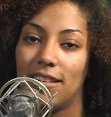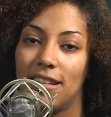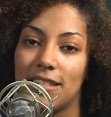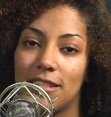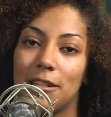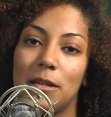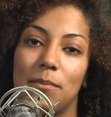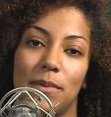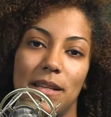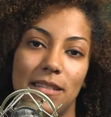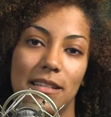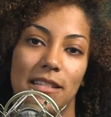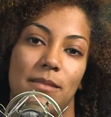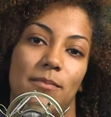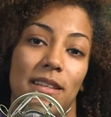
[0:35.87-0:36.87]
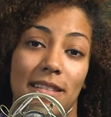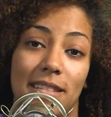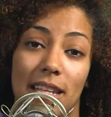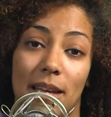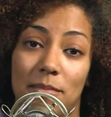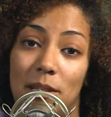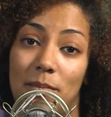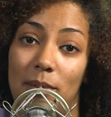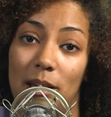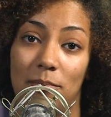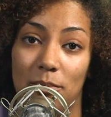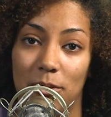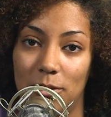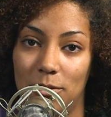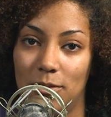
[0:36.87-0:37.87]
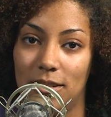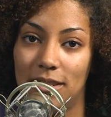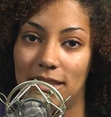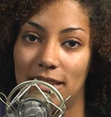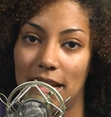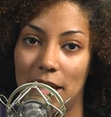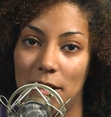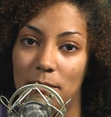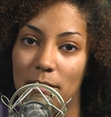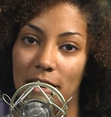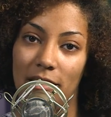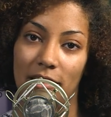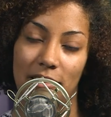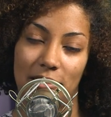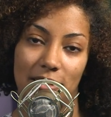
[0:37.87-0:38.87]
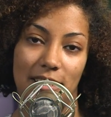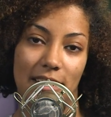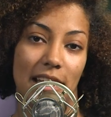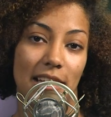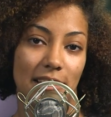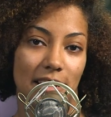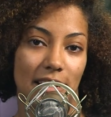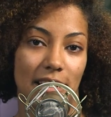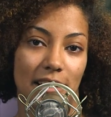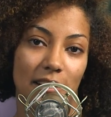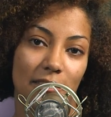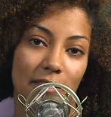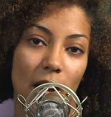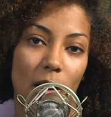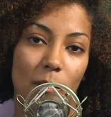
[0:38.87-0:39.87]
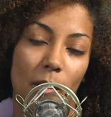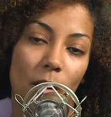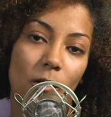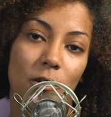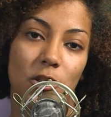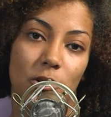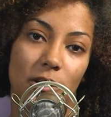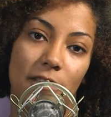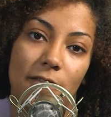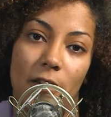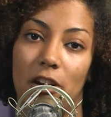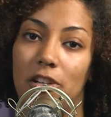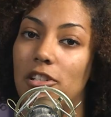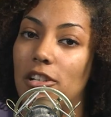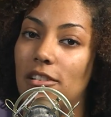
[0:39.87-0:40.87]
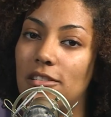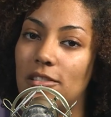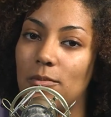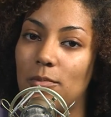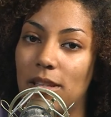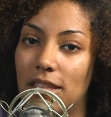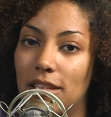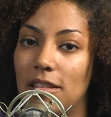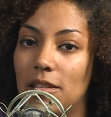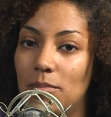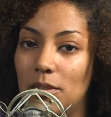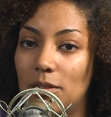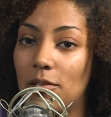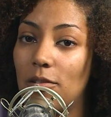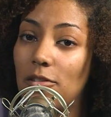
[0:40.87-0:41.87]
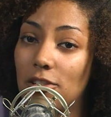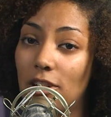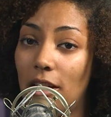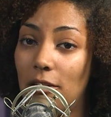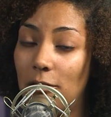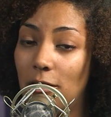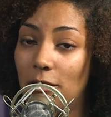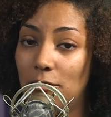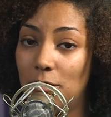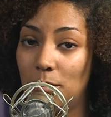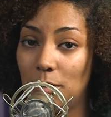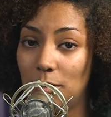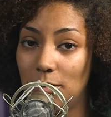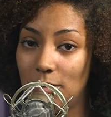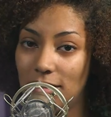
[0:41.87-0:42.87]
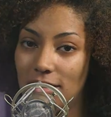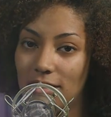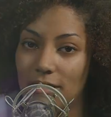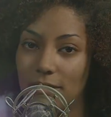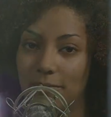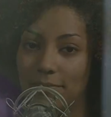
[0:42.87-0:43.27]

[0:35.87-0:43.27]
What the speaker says: Let's look at Bessie Smith's Empty Bed Blues to gain a better understanding of how poetry functions within the musical genre of the blues.